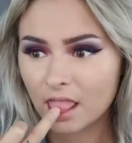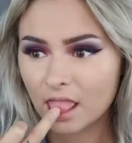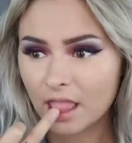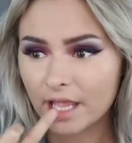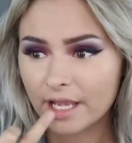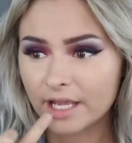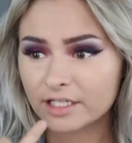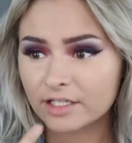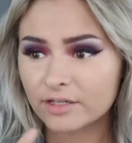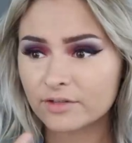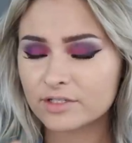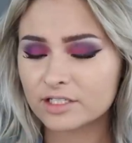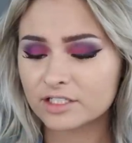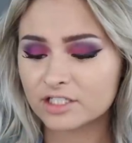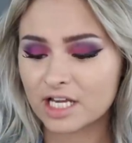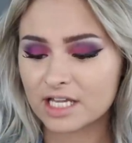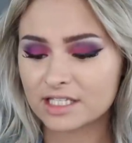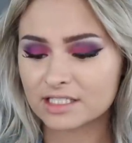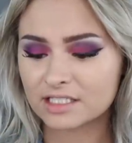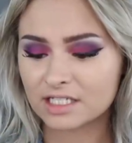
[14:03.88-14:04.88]
Like, I don't
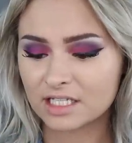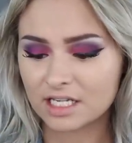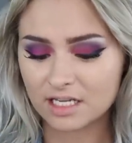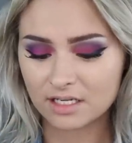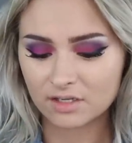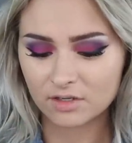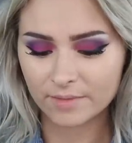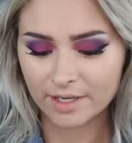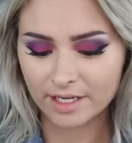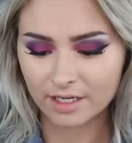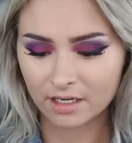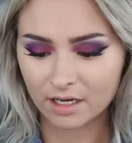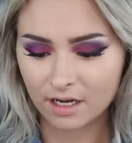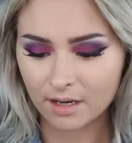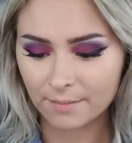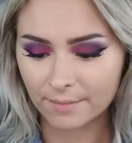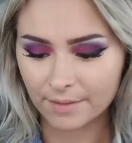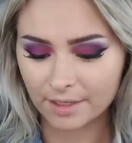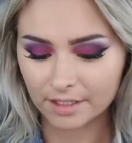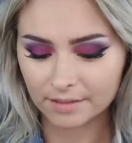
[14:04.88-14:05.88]
suggest to eat your
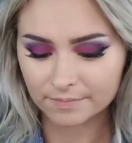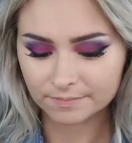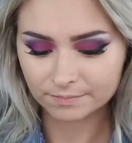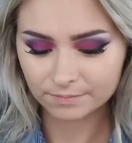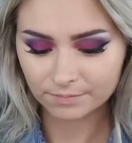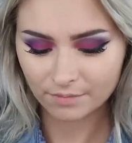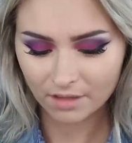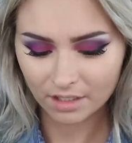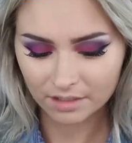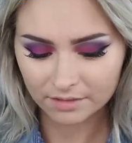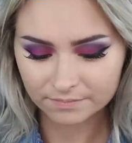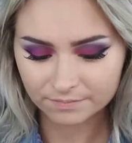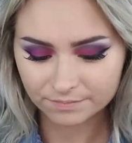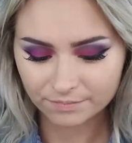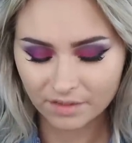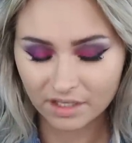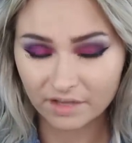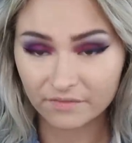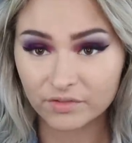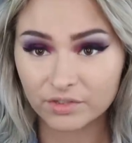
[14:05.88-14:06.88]
makeup, but
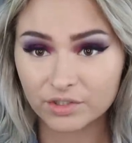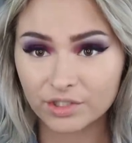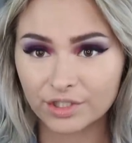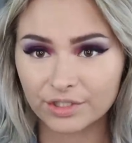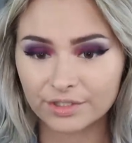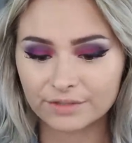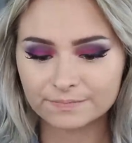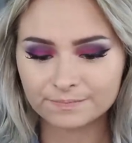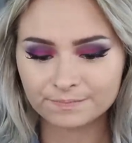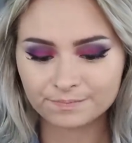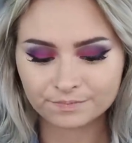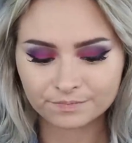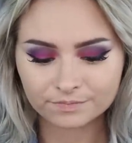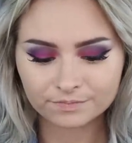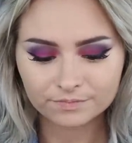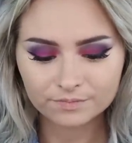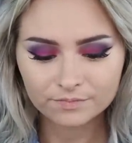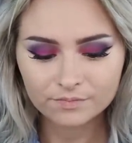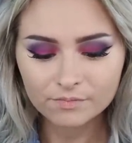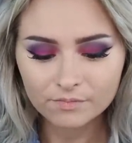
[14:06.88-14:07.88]
if you do,
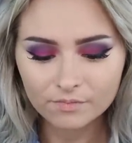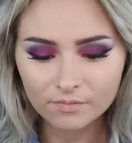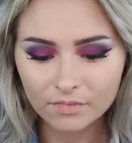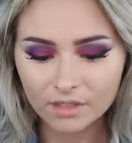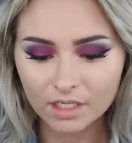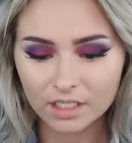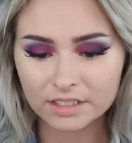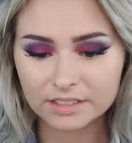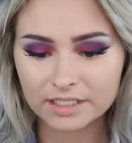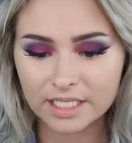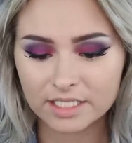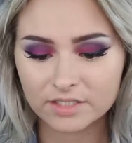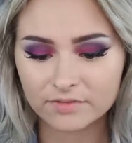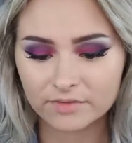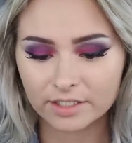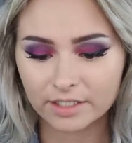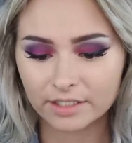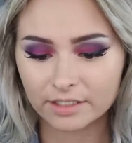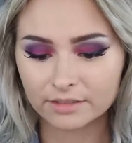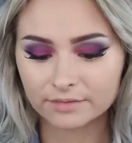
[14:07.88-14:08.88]
it tastes
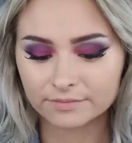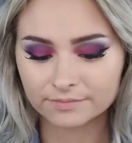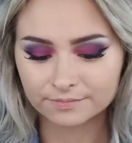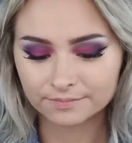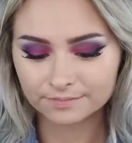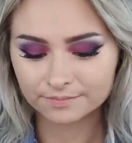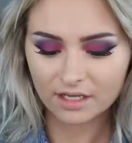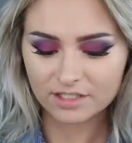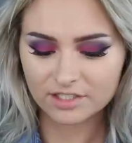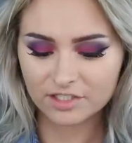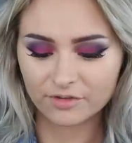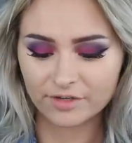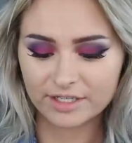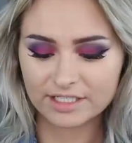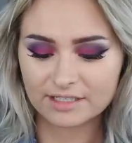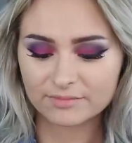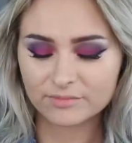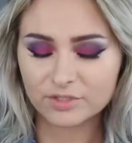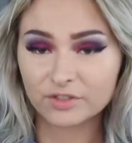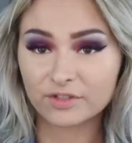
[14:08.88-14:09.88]
really good. Sorry,
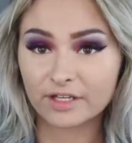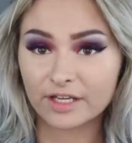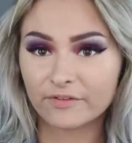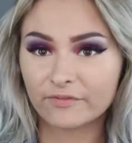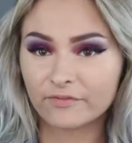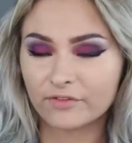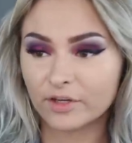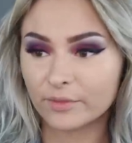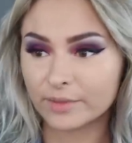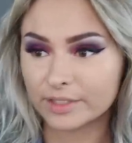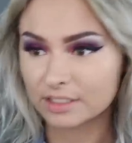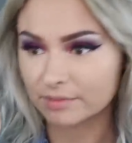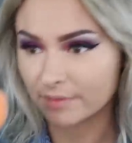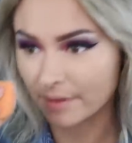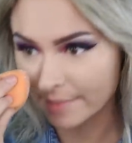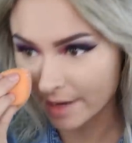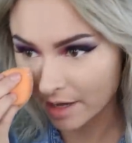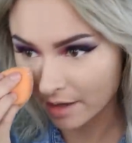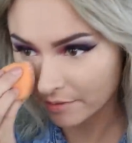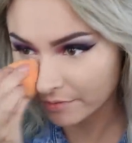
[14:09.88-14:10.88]
some just like flew into
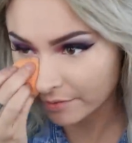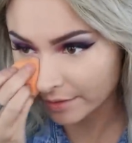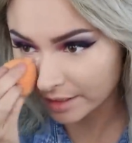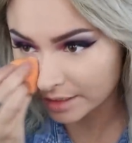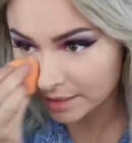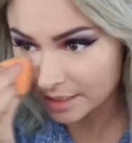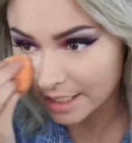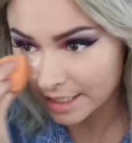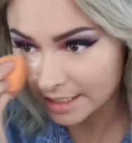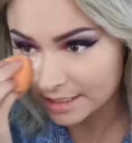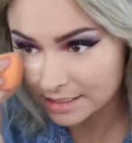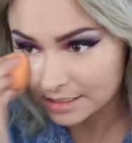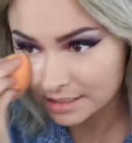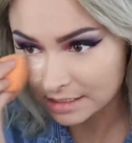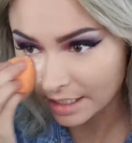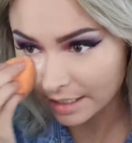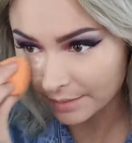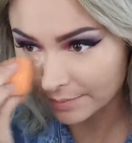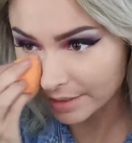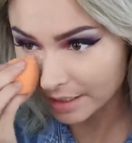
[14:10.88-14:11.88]
my mouth and it tastes
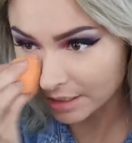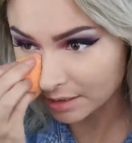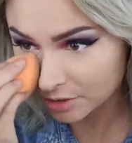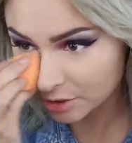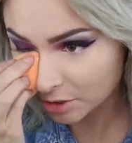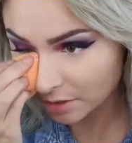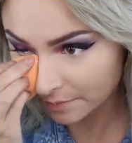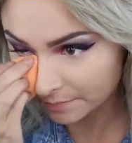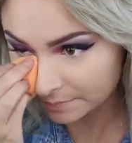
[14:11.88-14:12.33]
like peach.